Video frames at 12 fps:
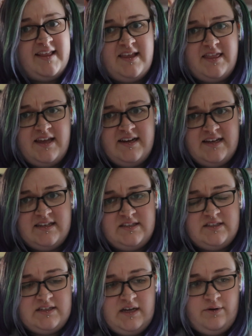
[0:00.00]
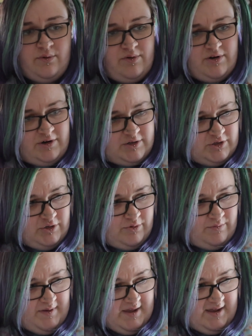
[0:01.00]
And the thing is, in order
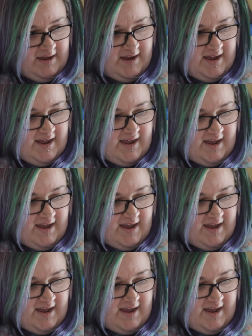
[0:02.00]
to be